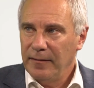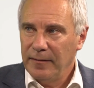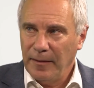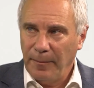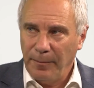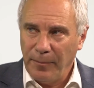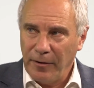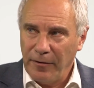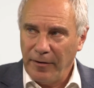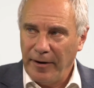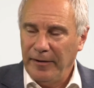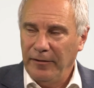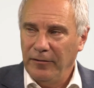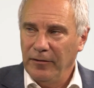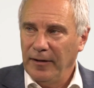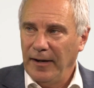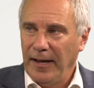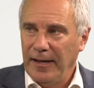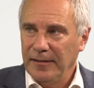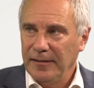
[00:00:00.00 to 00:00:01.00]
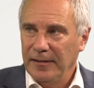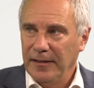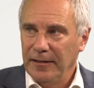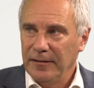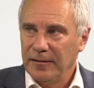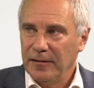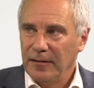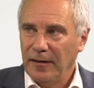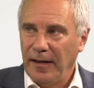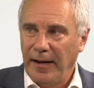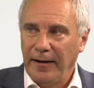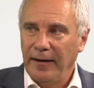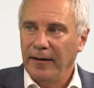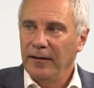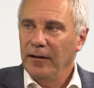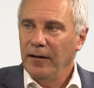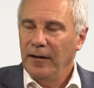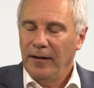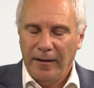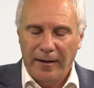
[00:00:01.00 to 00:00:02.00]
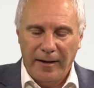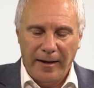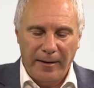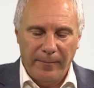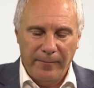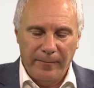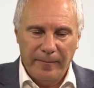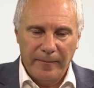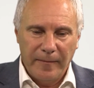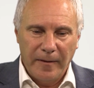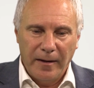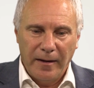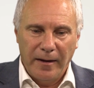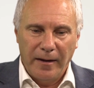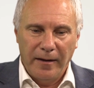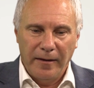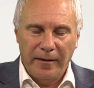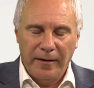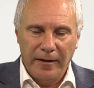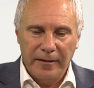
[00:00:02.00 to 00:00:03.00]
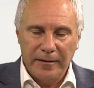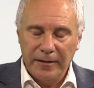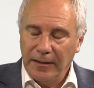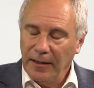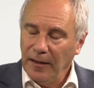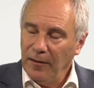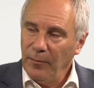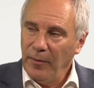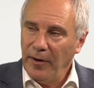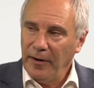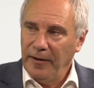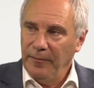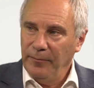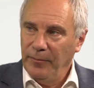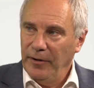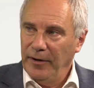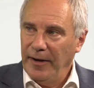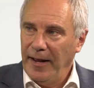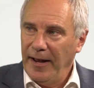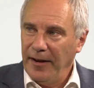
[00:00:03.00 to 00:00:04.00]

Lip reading: the perennial classics, like To Kill a Mockingbird,